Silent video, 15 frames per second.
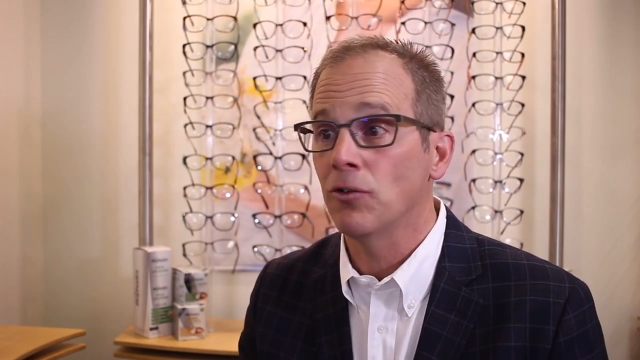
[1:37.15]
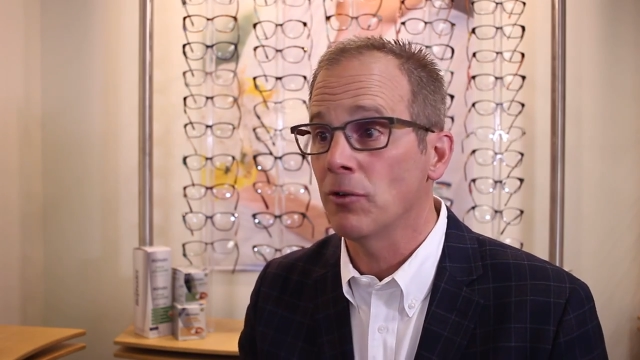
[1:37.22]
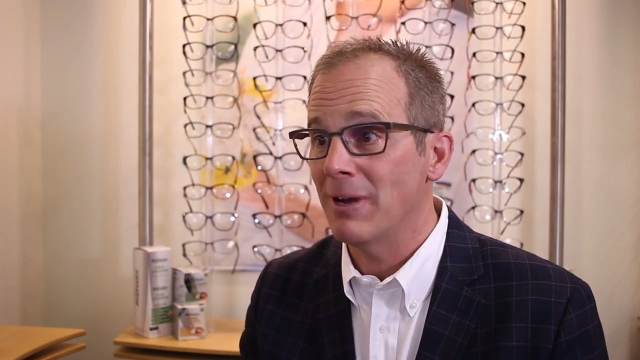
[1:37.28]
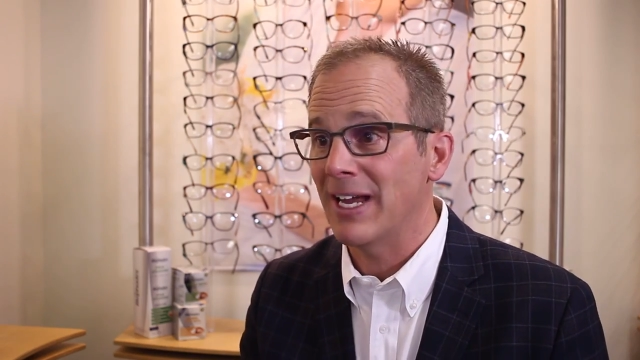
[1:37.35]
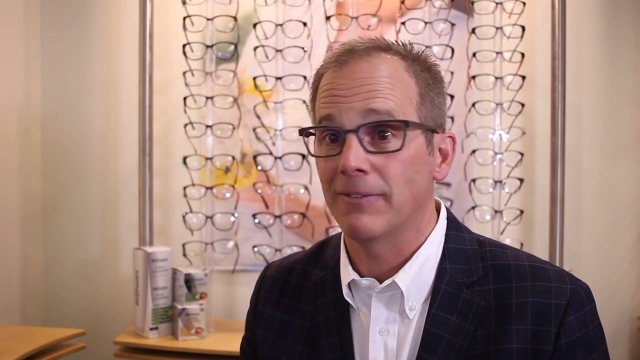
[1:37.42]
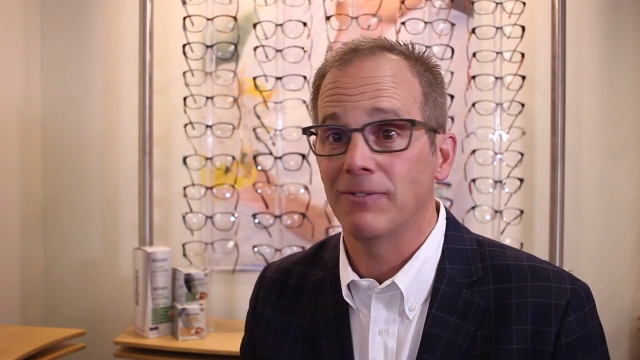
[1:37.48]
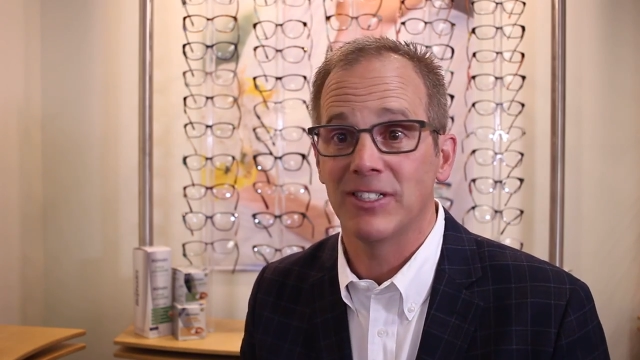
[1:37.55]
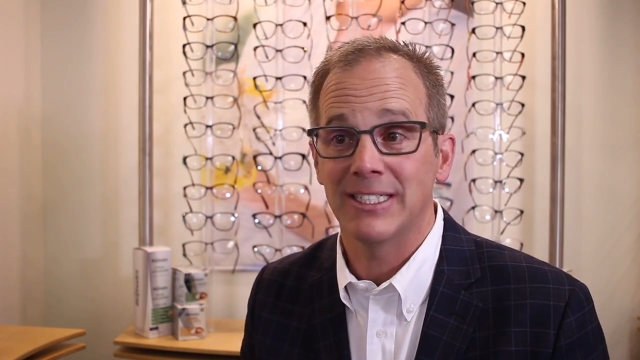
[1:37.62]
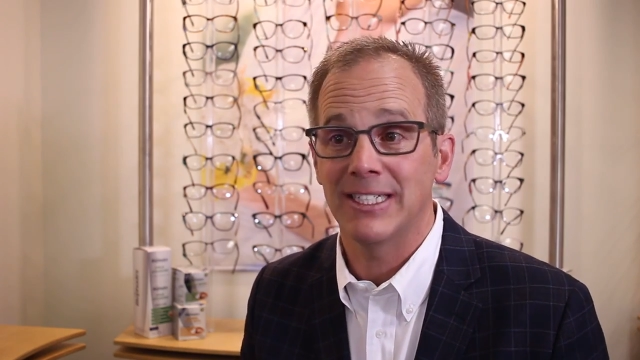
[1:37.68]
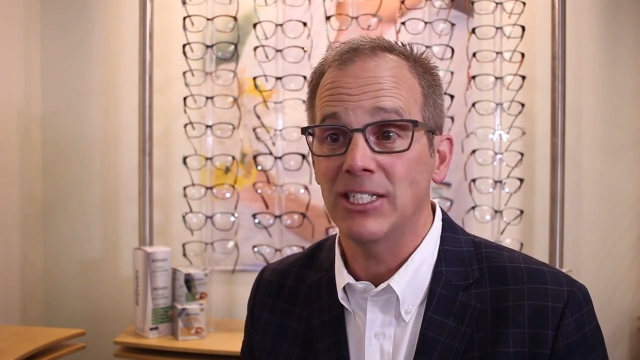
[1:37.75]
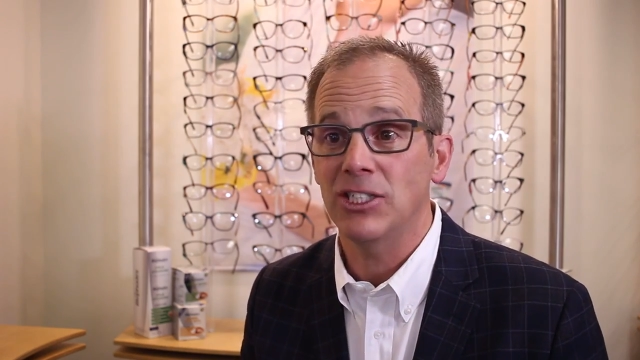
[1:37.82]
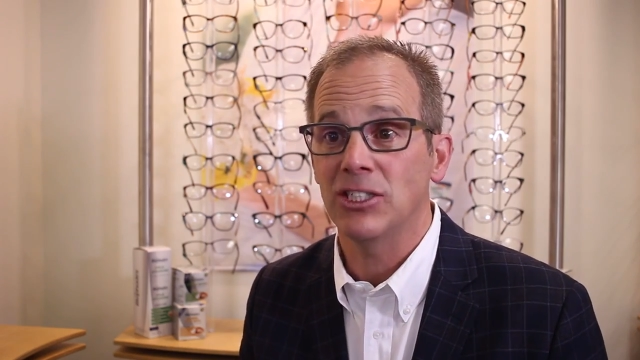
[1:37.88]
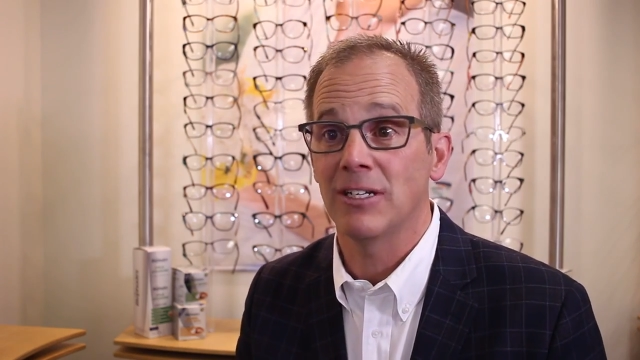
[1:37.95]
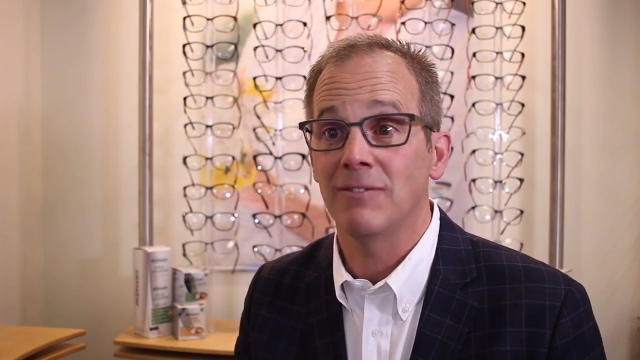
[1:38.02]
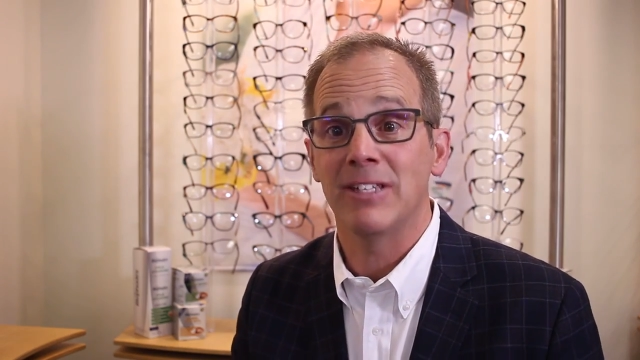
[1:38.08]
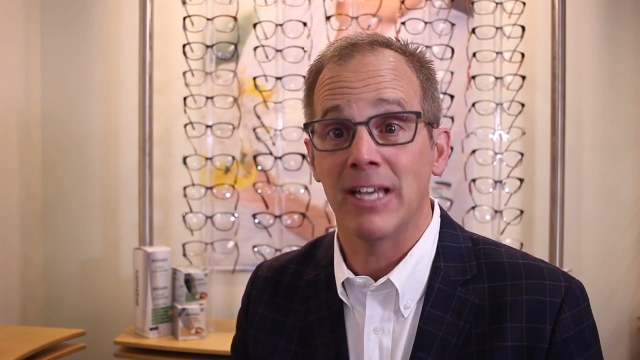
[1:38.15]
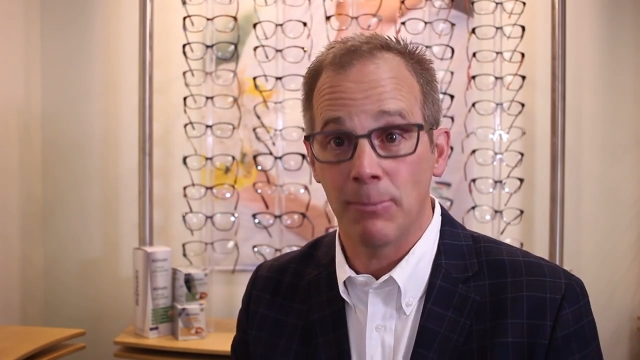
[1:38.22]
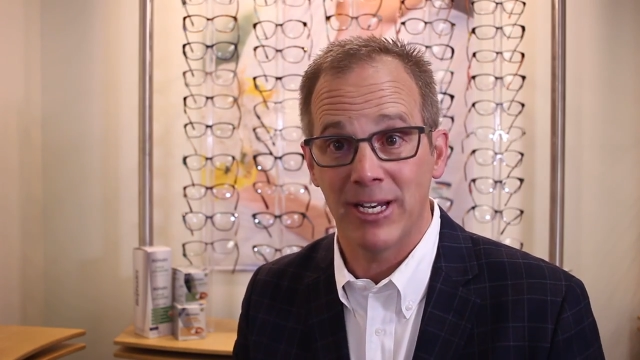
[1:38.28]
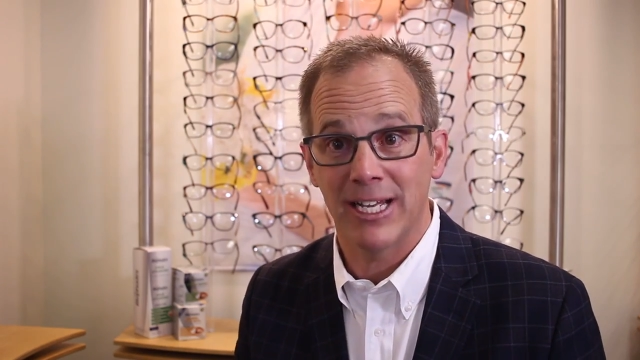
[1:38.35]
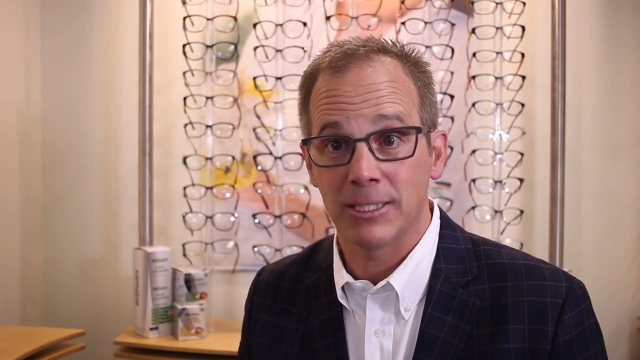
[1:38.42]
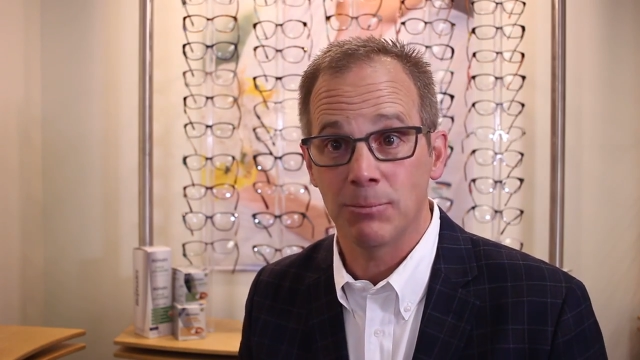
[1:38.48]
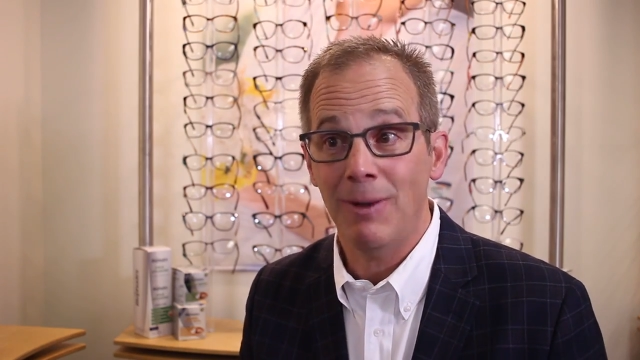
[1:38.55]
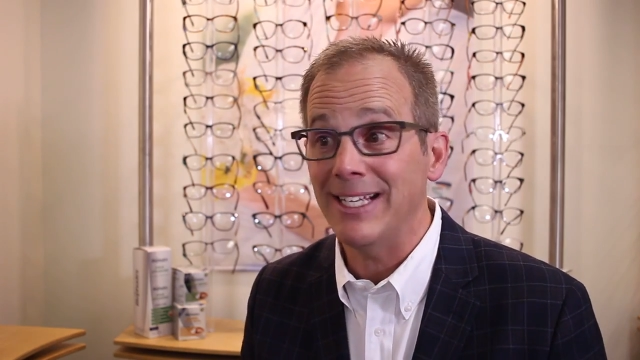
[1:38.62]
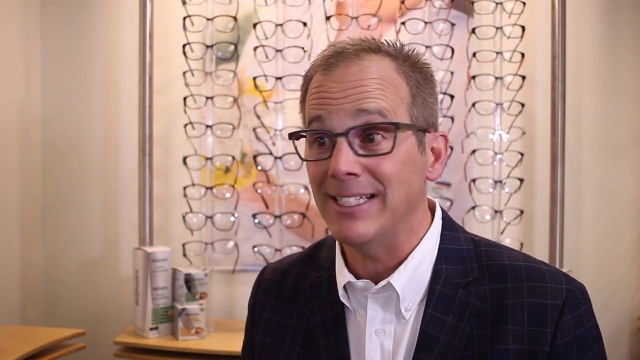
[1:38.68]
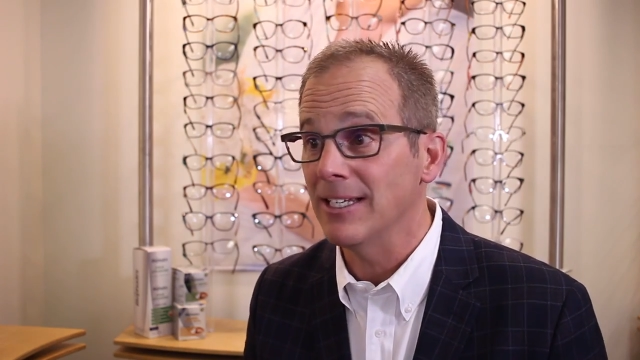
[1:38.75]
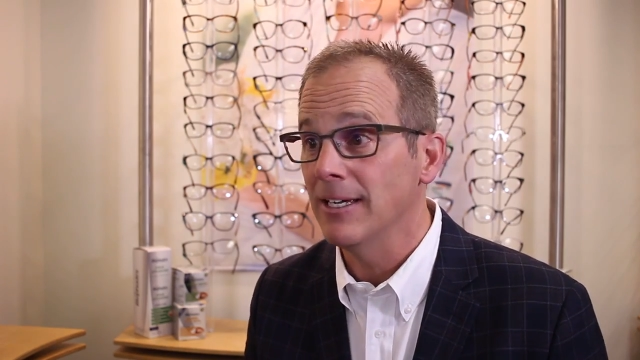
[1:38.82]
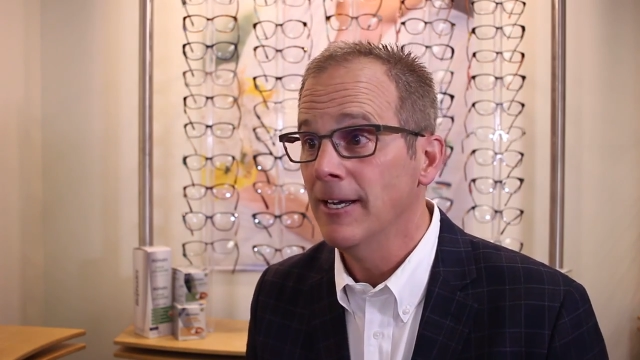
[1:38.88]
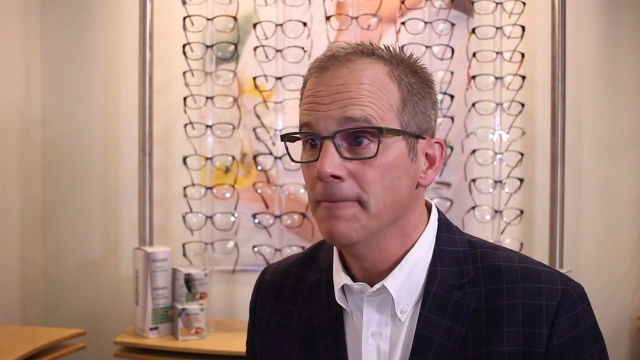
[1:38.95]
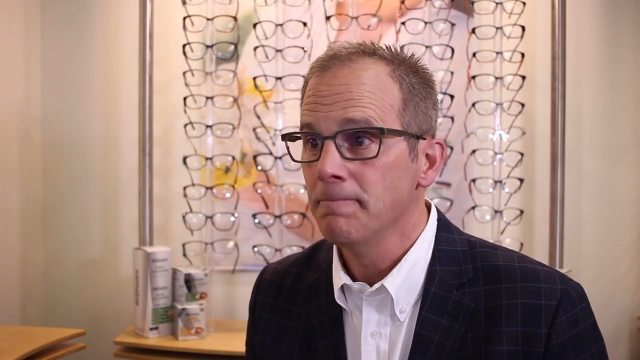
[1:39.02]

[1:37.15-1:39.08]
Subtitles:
over-manifestation of Demodex mites,